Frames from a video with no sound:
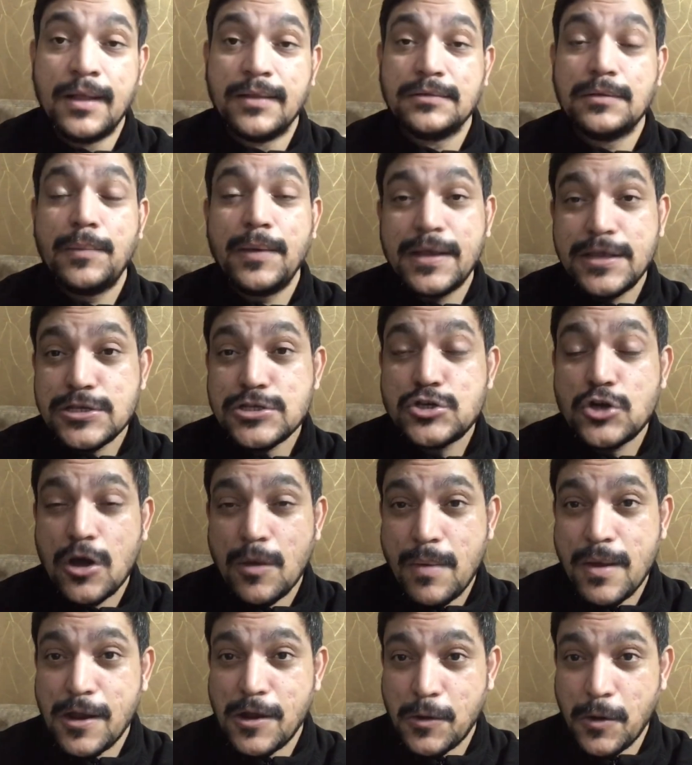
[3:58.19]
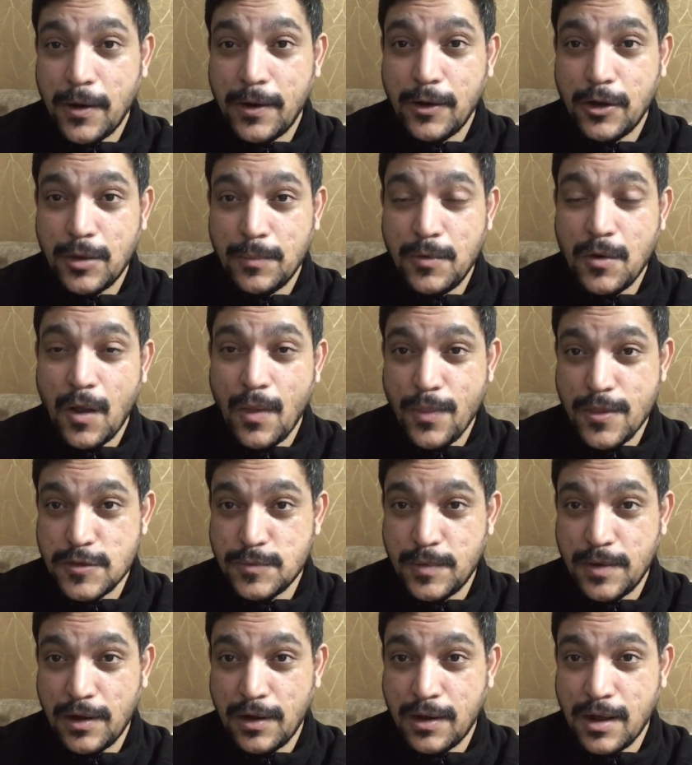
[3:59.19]
The biggest drawback according to me on this
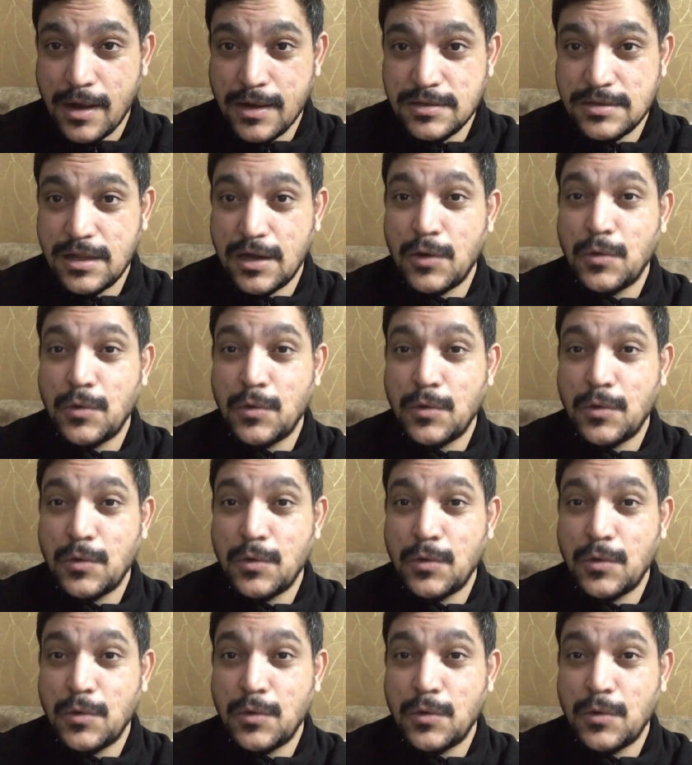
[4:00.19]
particular card is there are